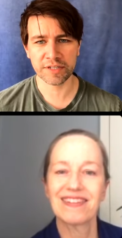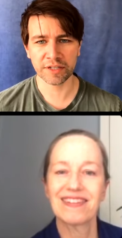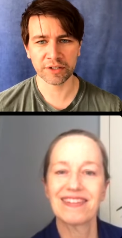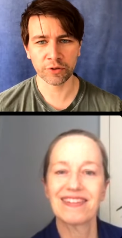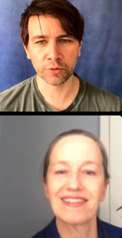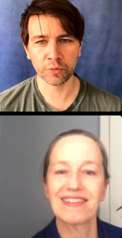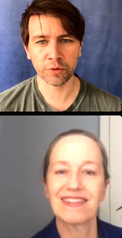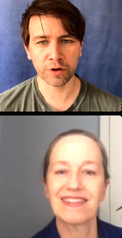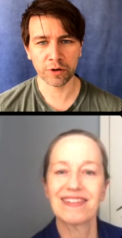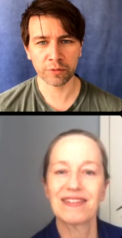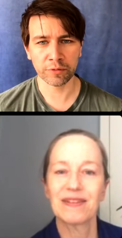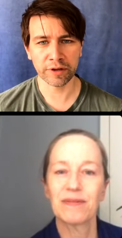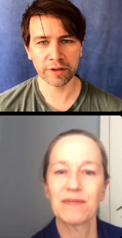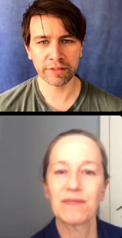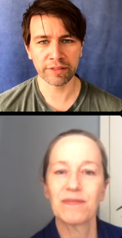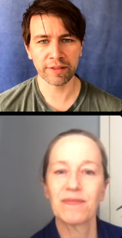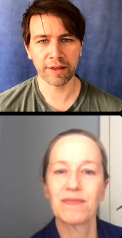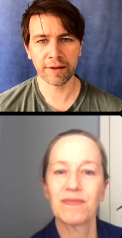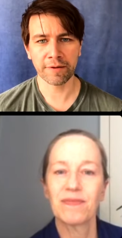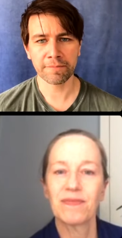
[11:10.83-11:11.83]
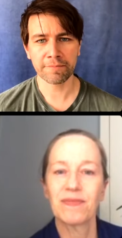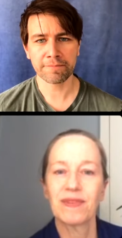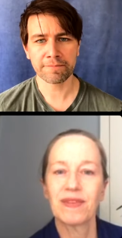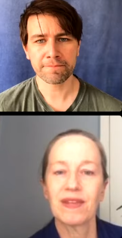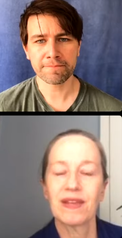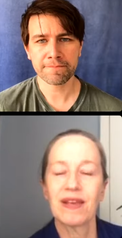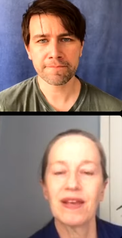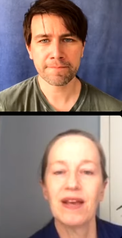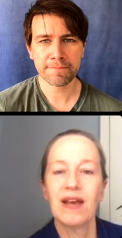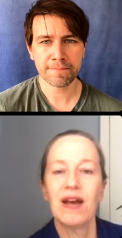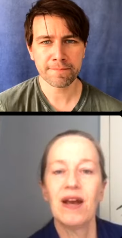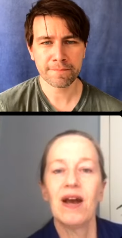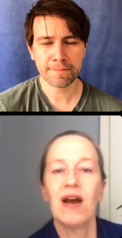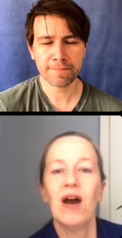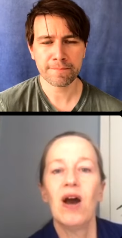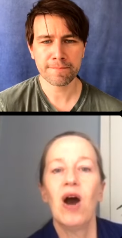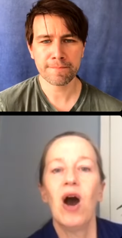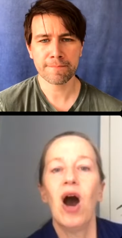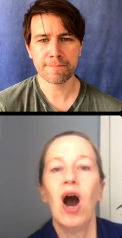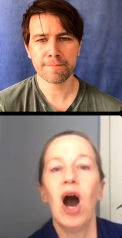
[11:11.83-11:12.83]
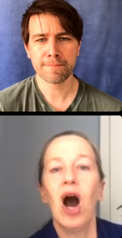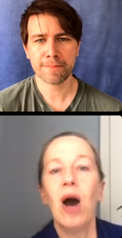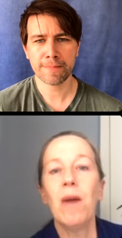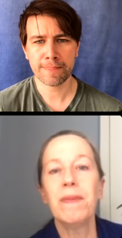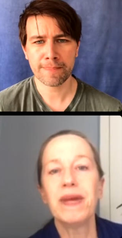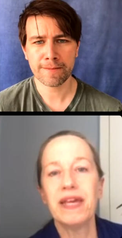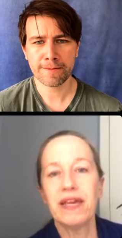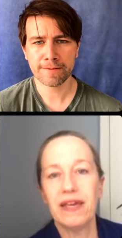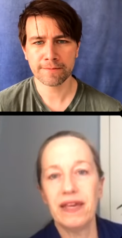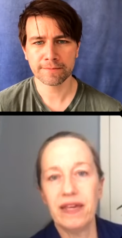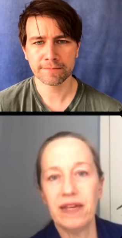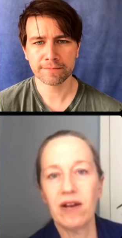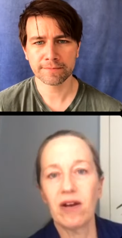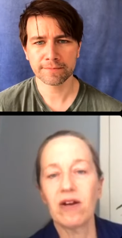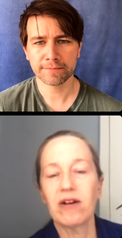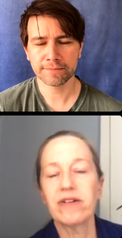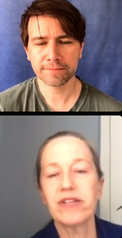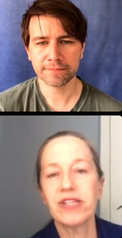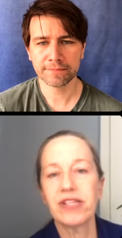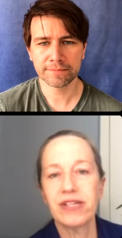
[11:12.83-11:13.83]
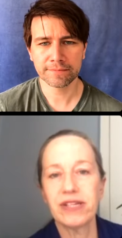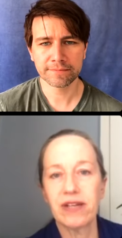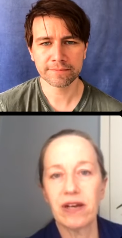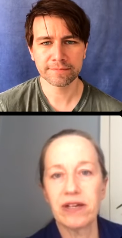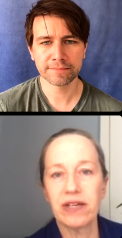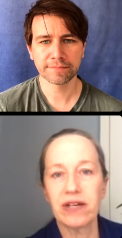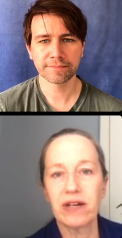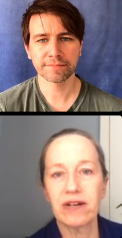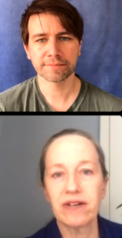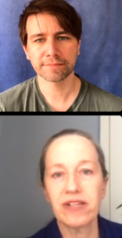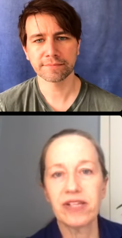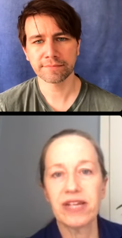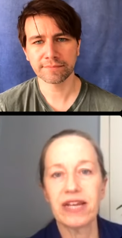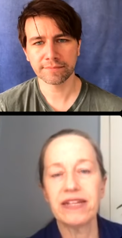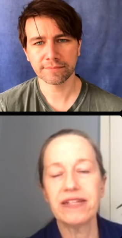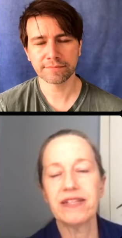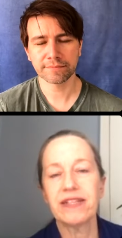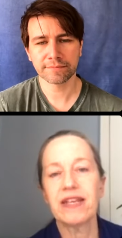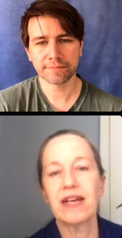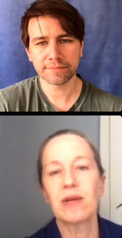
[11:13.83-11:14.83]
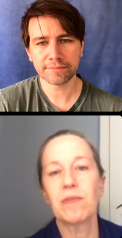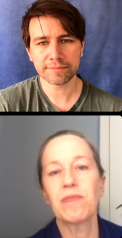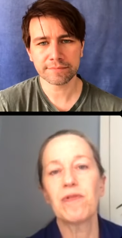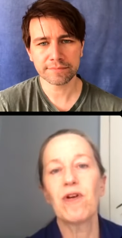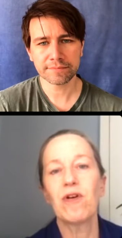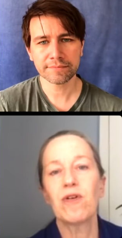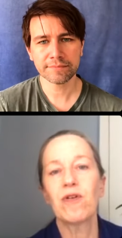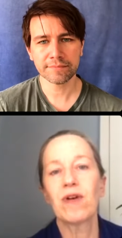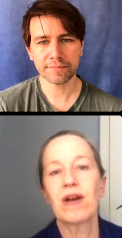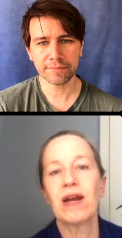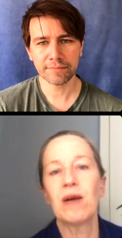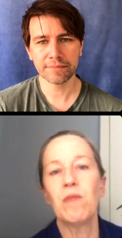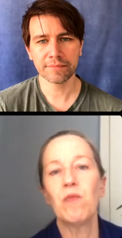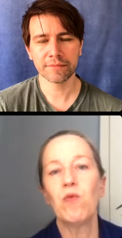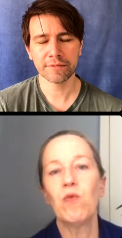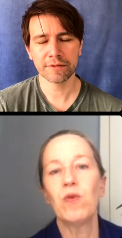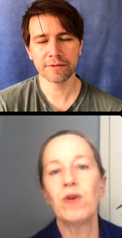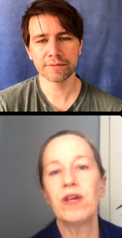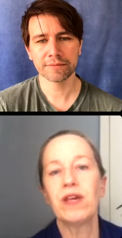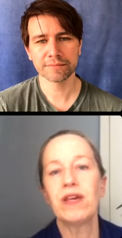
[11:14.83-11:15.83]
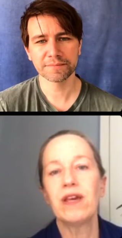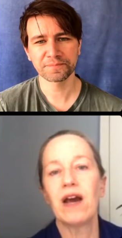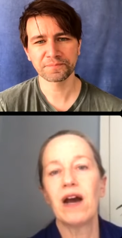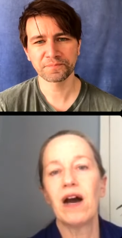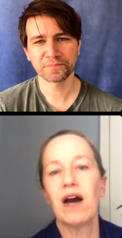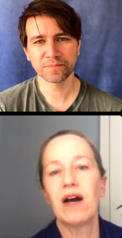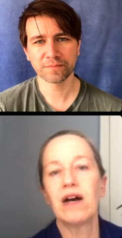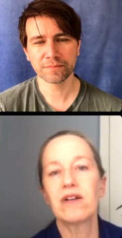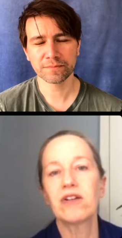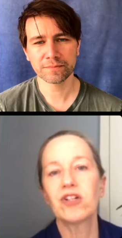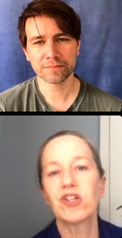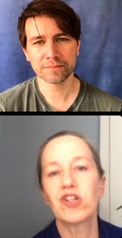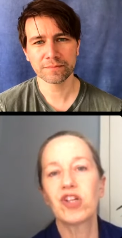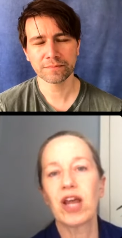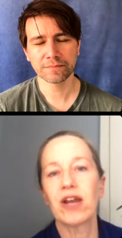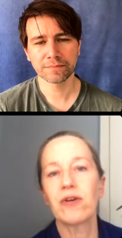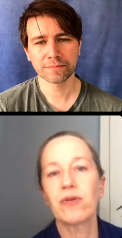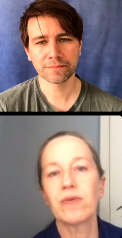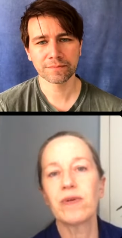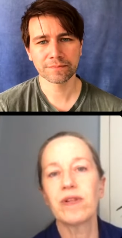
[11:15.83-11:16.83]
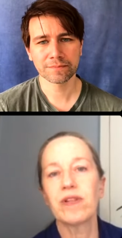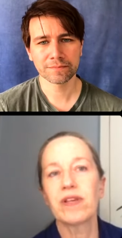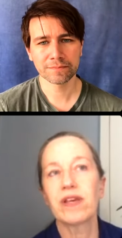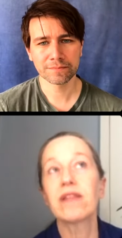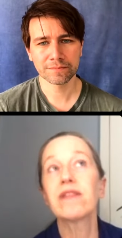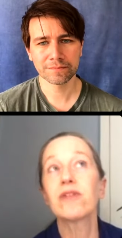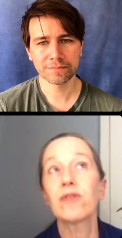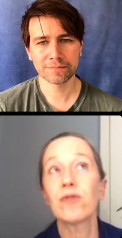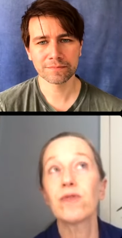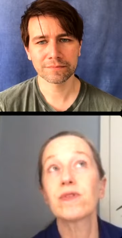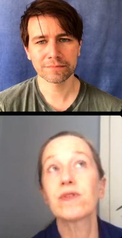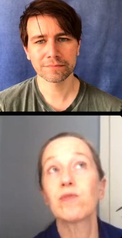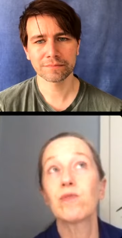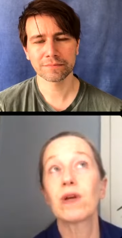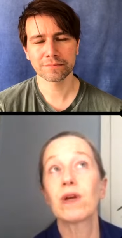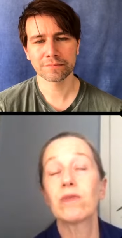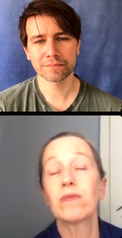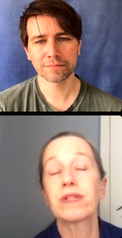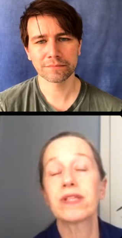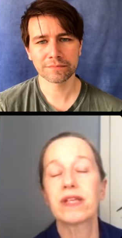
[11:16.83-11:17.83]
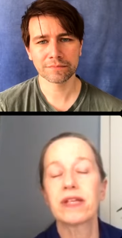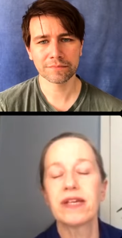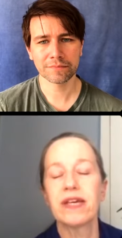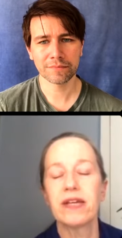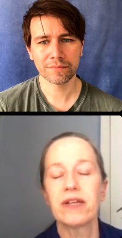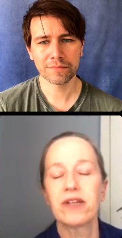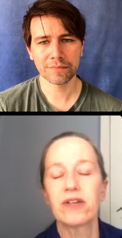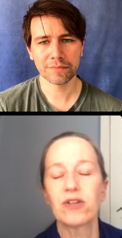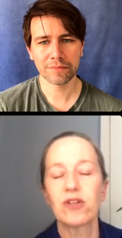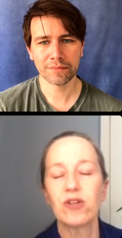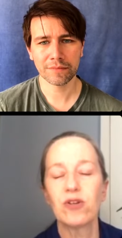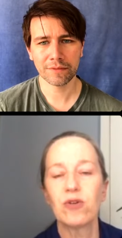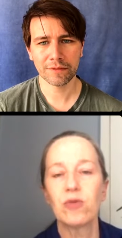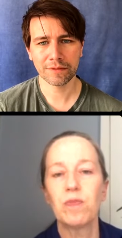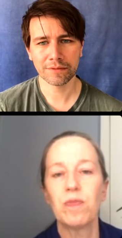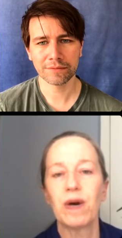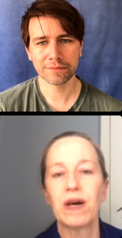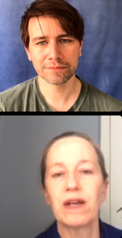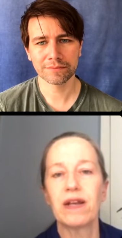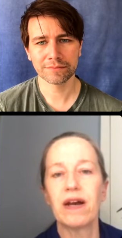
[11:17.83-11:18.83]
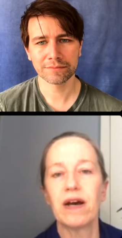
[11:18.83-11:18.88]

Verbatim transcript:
Speaker 1: that you work with then?
Speaker 2: Um, in our in our stateside program, we uh, generally, and this was what it was in Kenya too, but